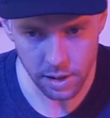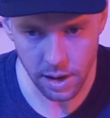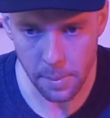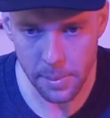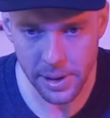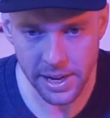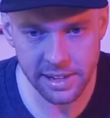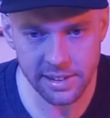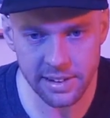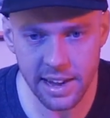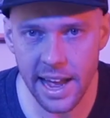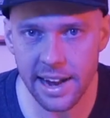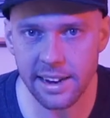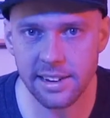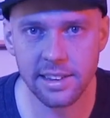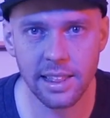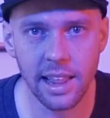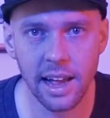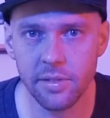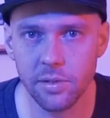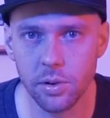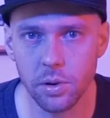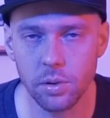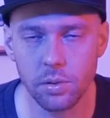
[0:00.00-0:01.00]
I mean, he's next
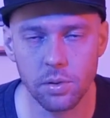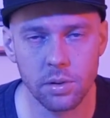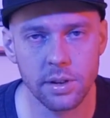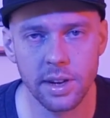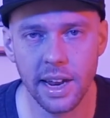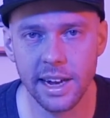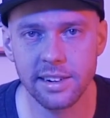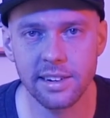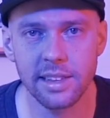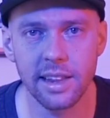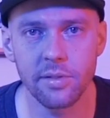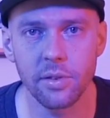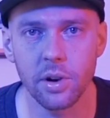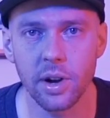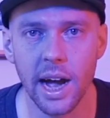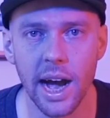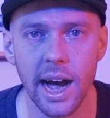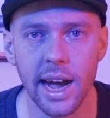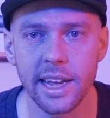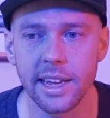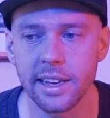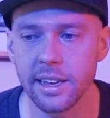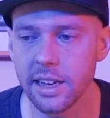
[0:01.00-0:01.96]
level guy.